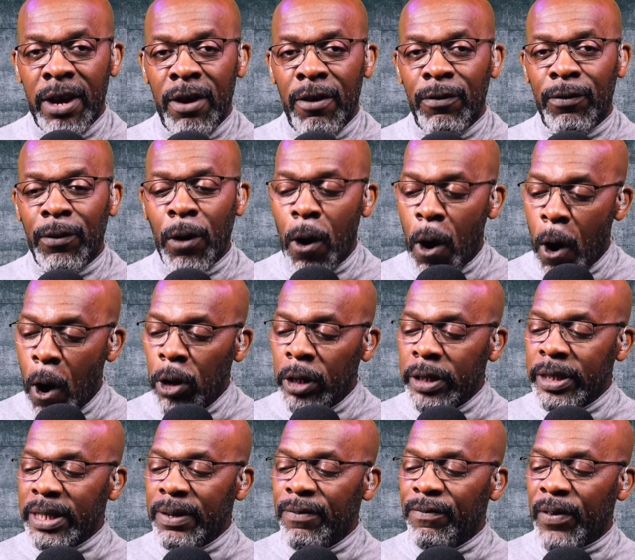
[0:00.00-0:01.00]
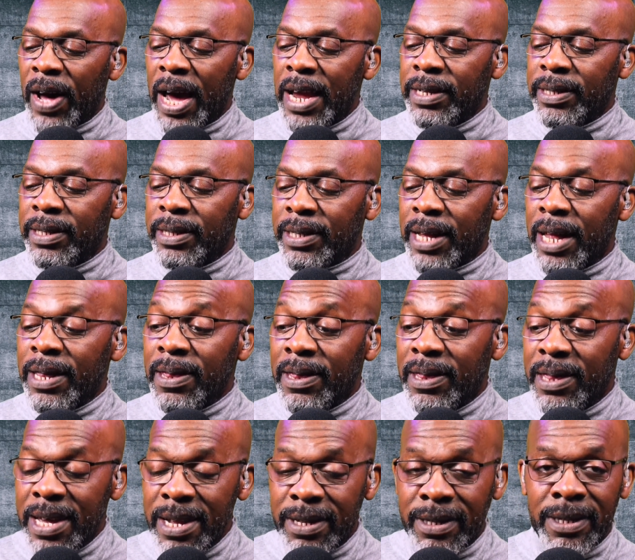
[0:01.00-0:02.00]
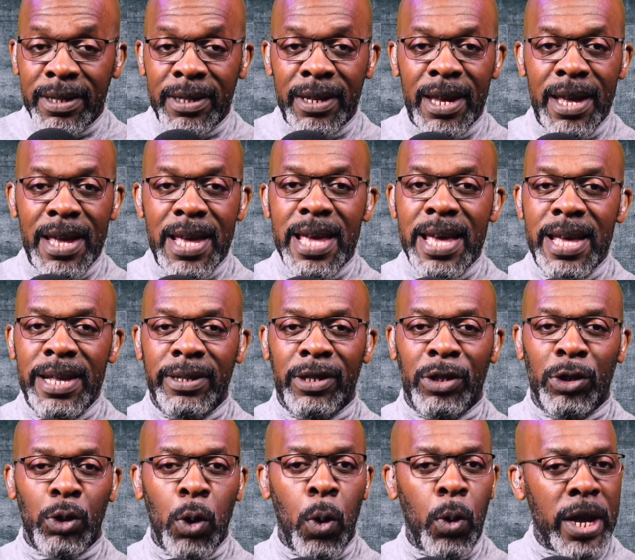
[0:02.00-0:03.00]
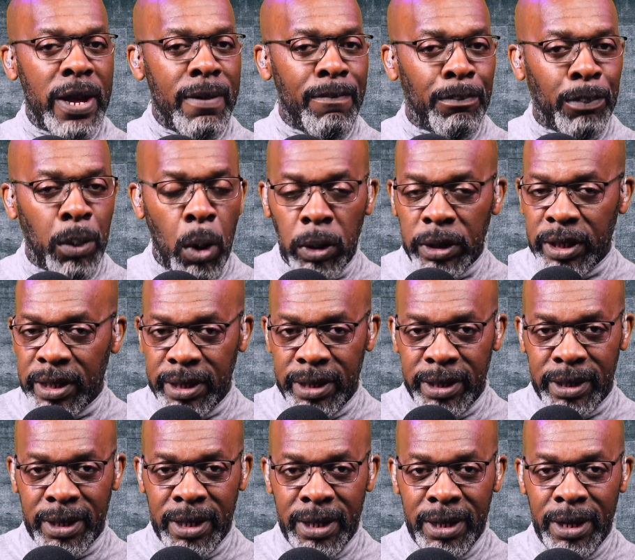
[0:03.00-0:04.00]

for all devices, and this is so important.